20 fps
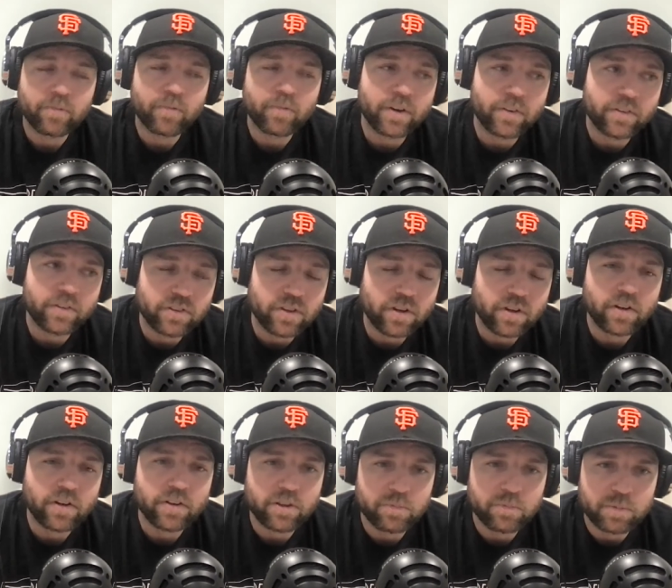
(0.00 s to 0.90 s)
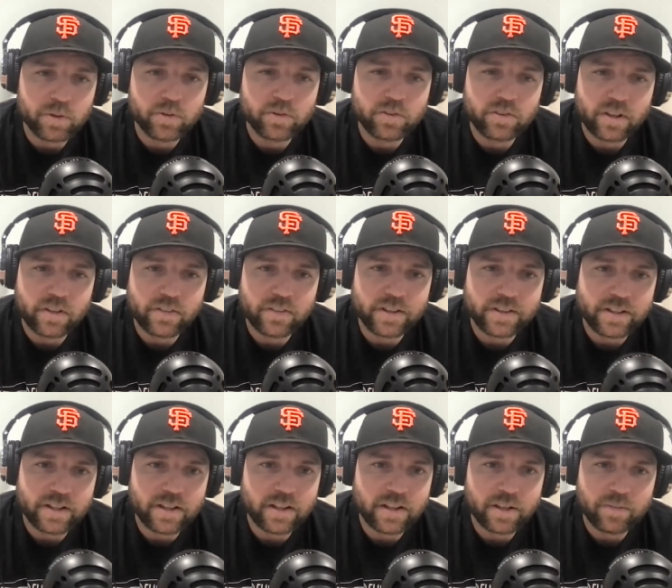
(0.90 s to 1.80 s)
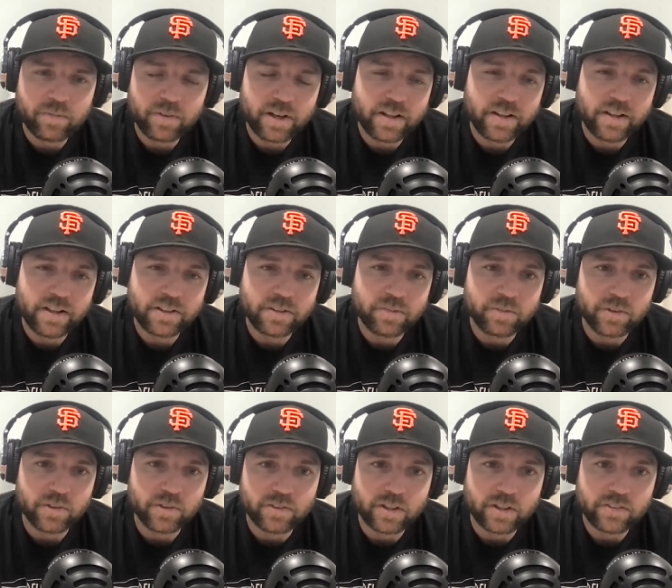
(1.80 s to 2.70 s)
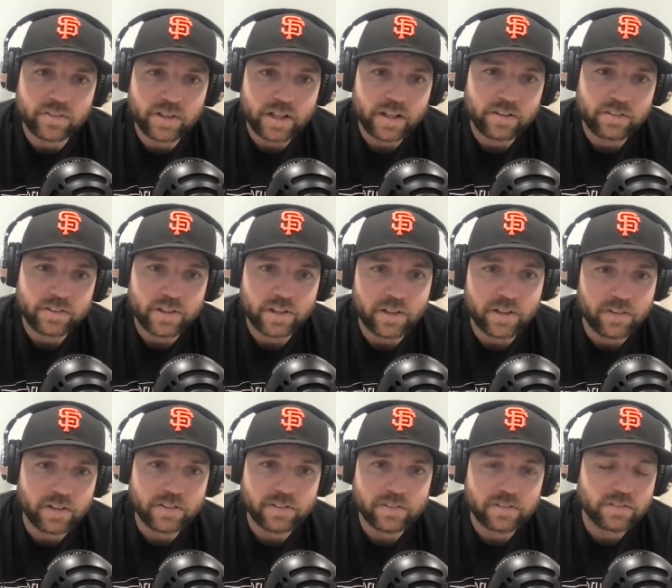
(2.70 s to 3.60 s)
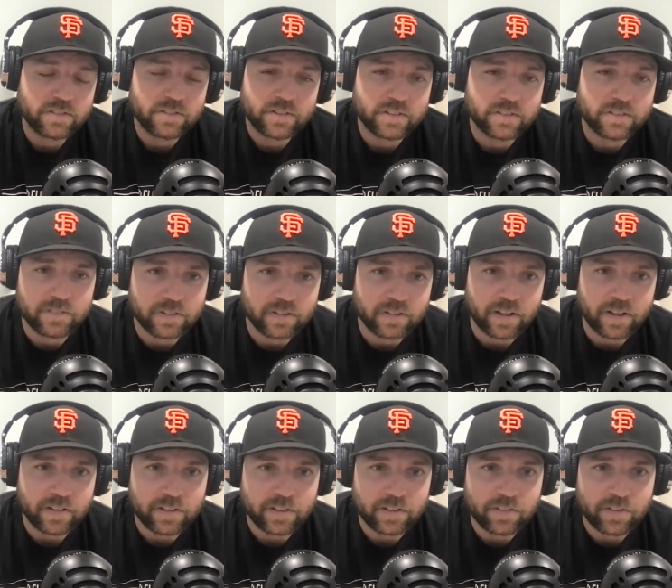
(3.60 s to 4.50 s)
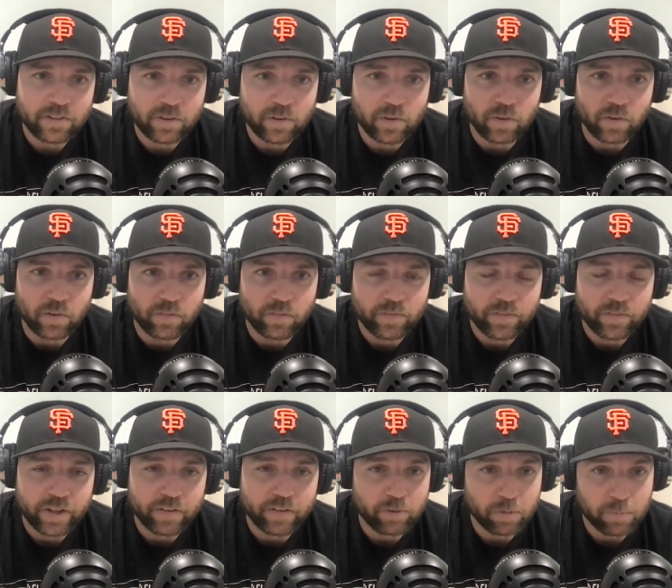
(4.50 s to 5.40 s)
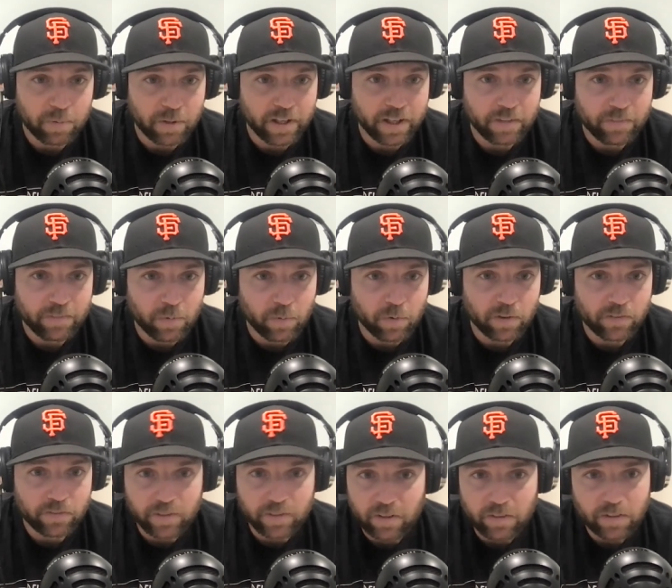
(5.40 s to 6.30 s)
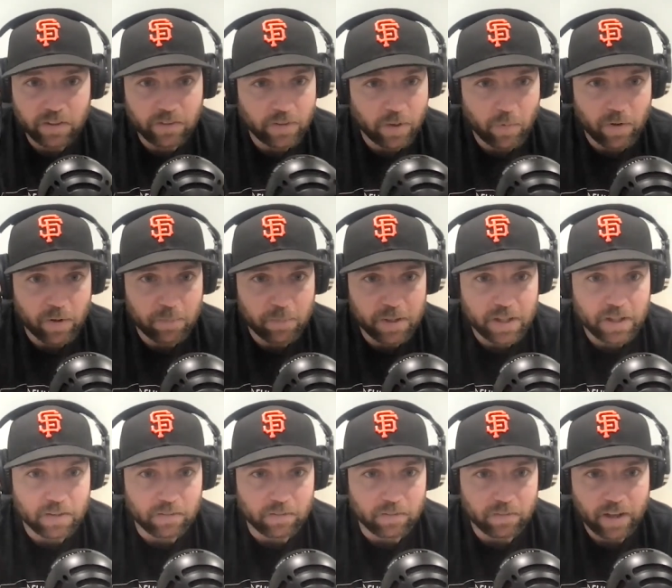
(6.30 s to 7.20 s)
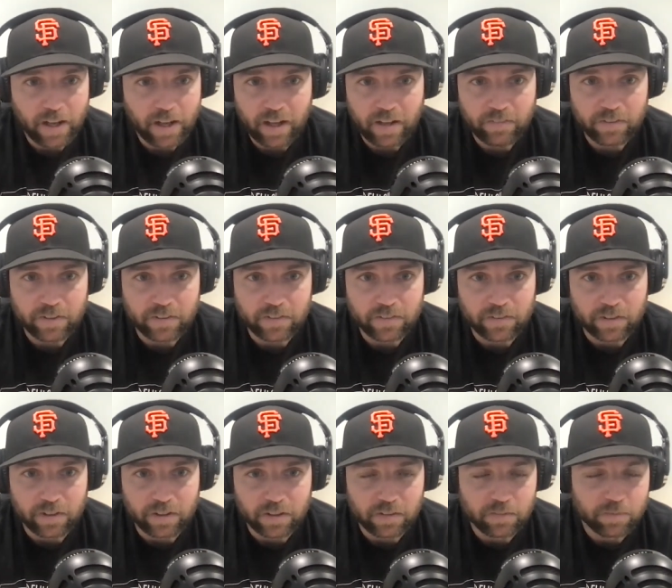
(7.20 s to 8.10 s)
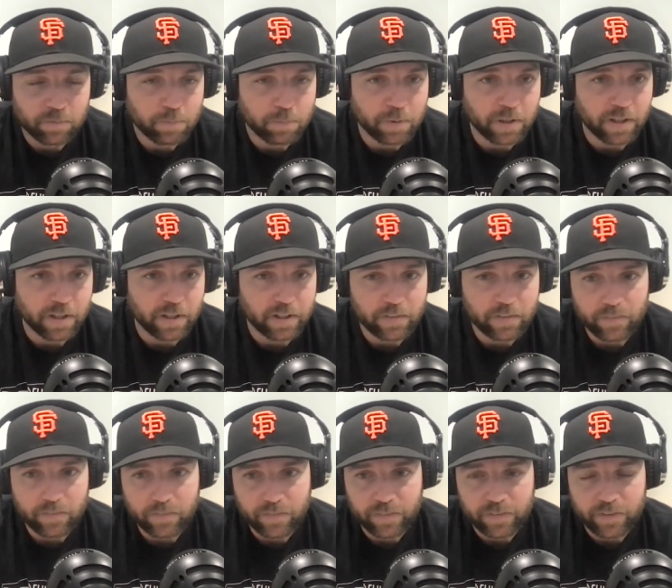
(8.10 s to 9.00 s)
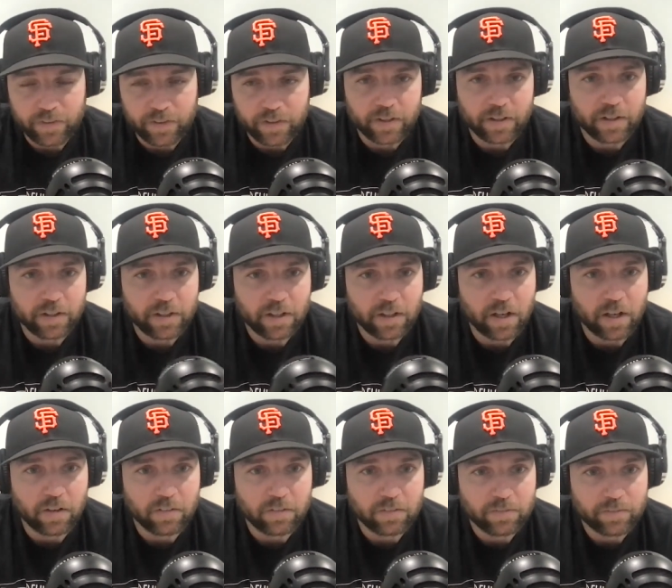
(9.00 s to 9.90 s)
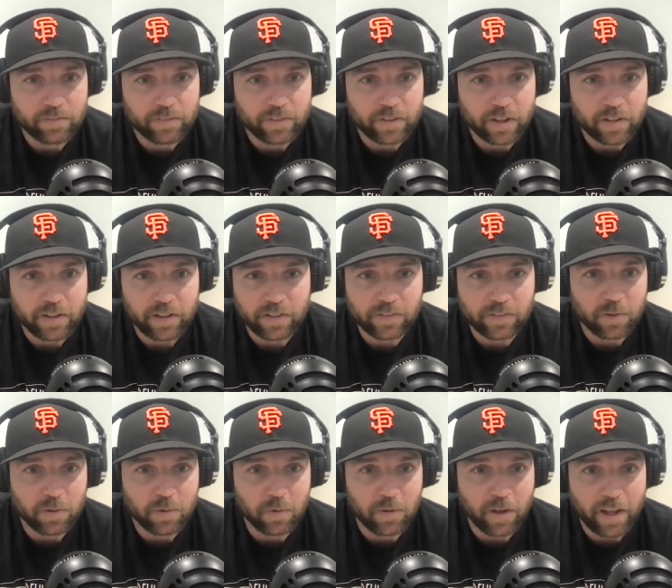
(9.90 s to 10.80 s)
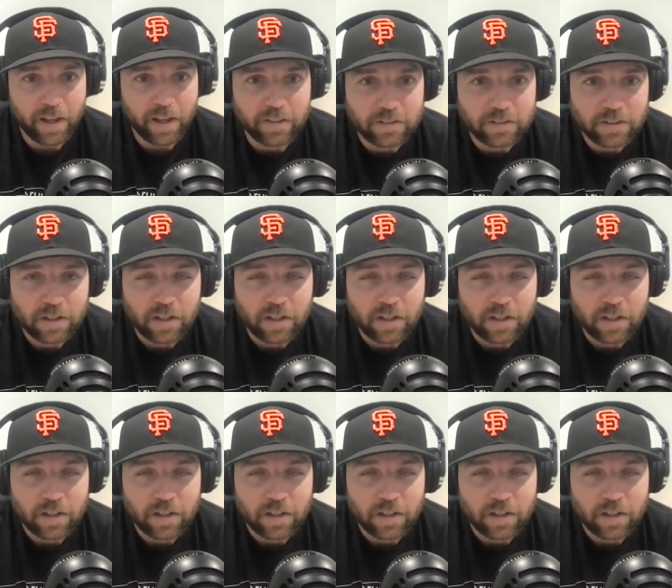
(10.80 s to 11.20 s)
When I was younger, the Blue Jays I didn't like, but I like the Blue Jays now. You know, I I think they're cool. Now, if we're playing them in the World Series, I want to beat them, obviously. But you know, I think it's a cool hat.